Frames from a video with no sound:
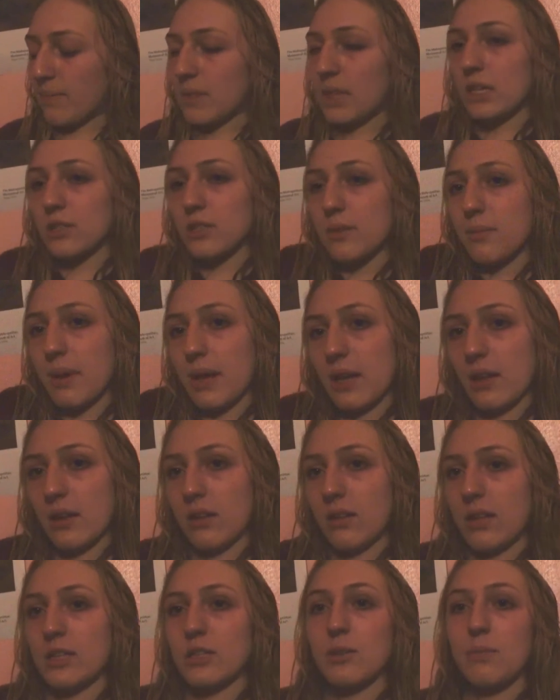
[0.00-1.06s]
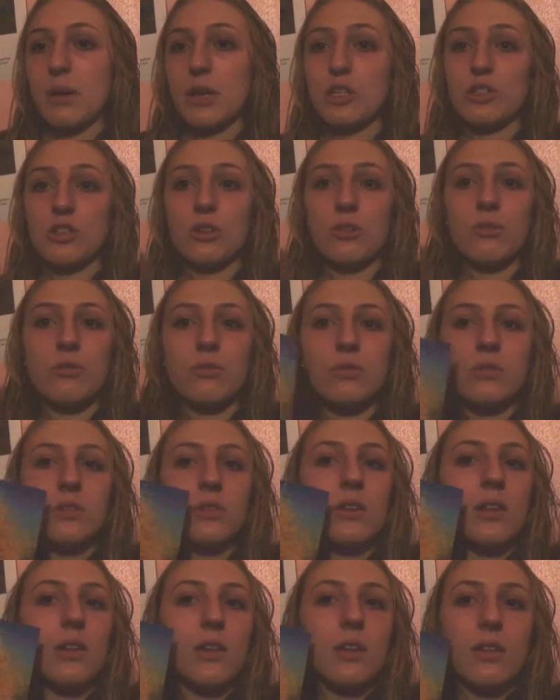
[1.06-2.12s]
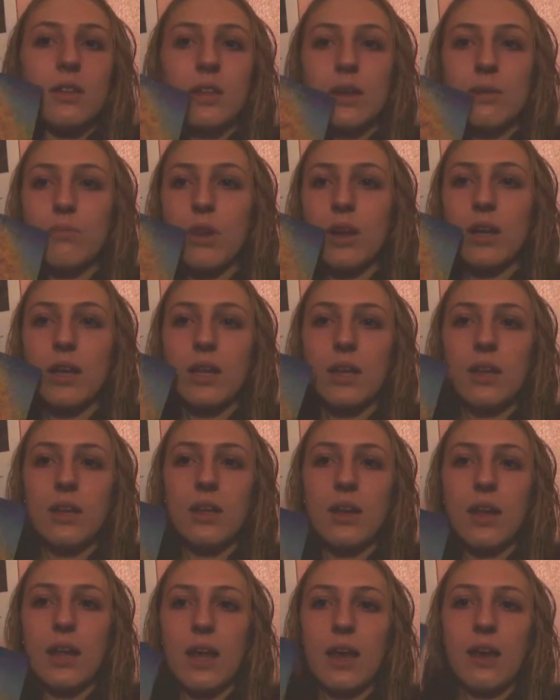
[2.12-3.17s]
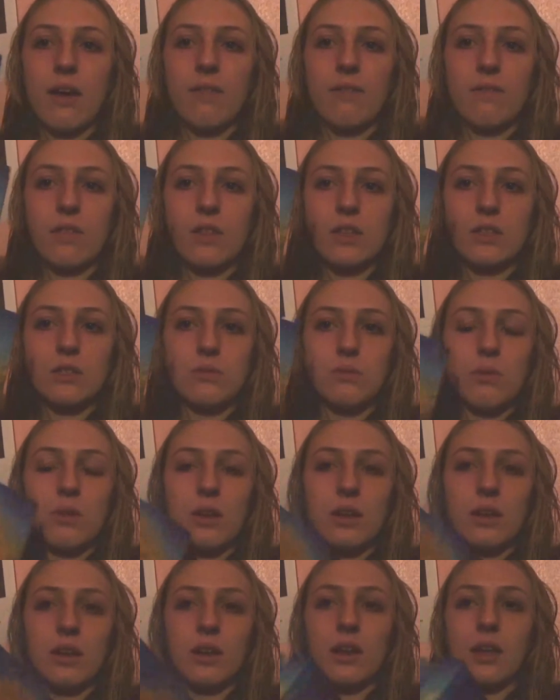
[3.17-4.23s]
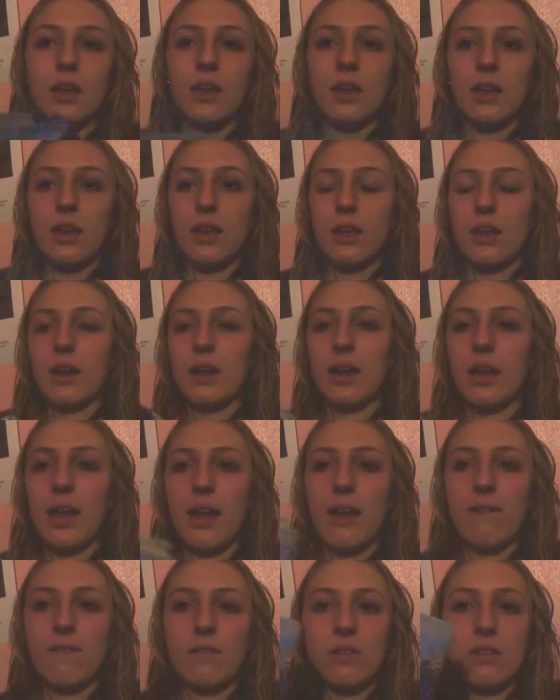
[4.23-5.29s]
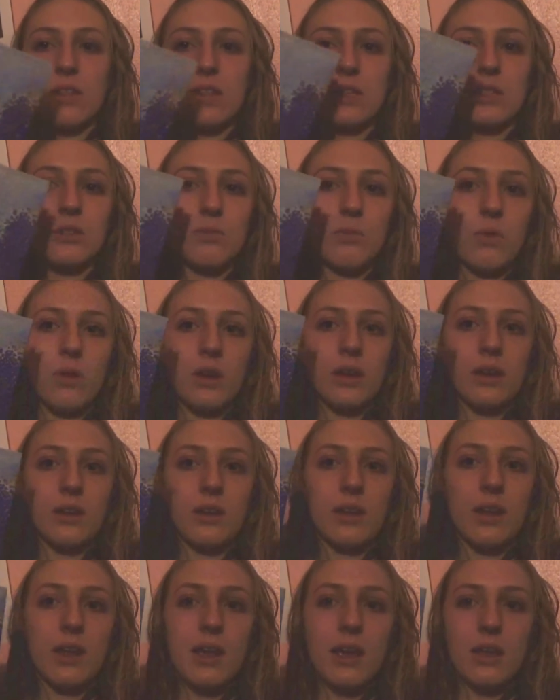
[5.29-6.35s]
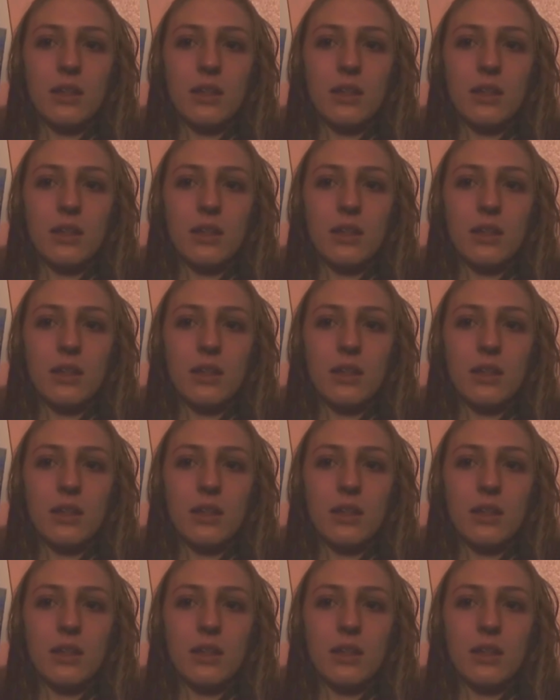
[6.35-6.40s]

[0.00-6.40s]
These are my journals that I'm writing in. I have this one, and I have this one.